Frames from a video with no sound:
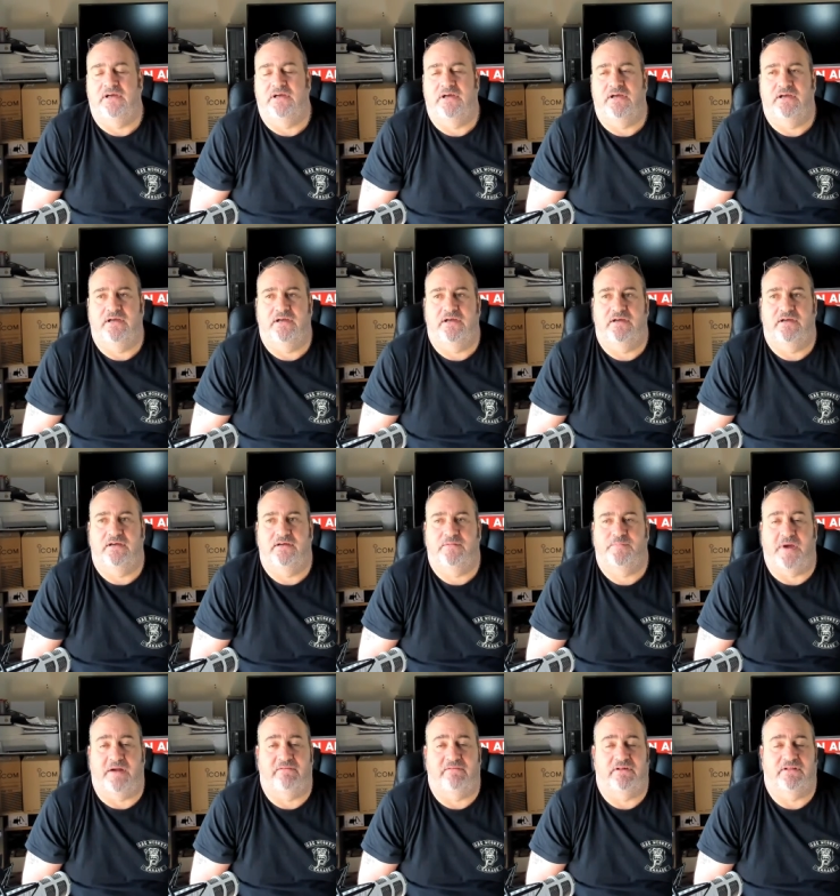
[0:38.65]
Uh,
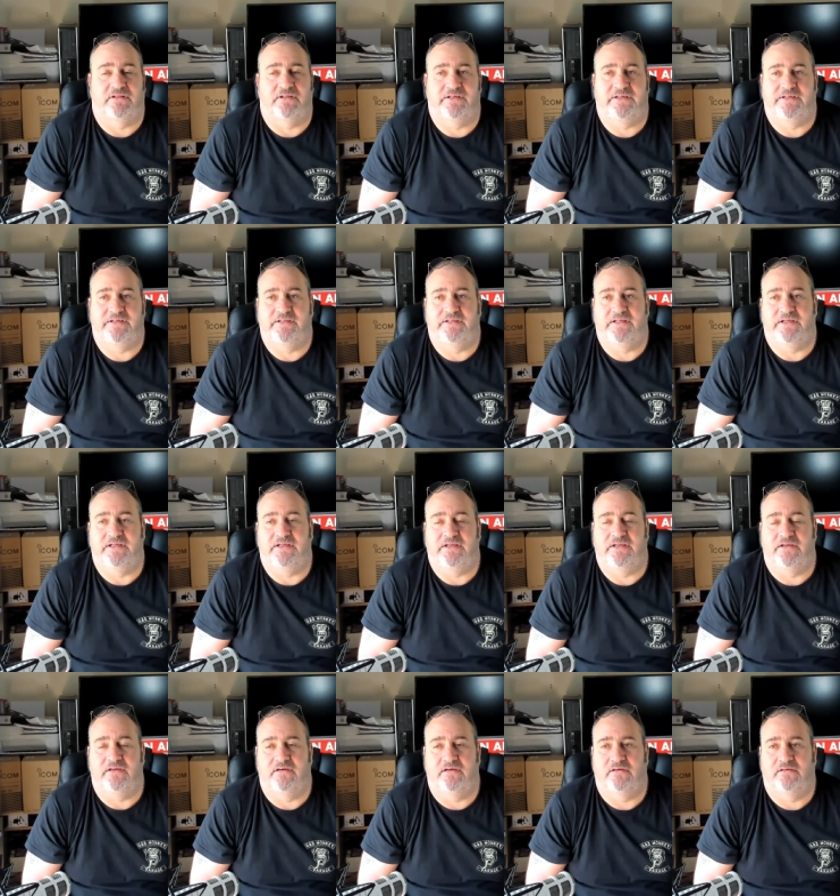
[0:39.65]
apparently
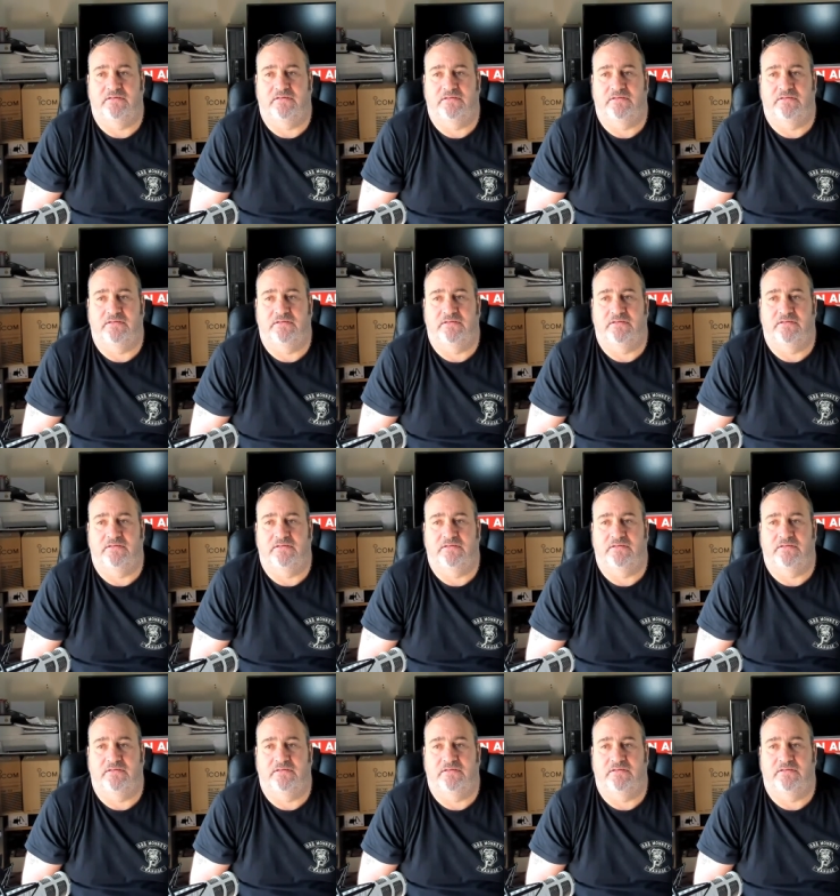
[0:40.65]
the uh,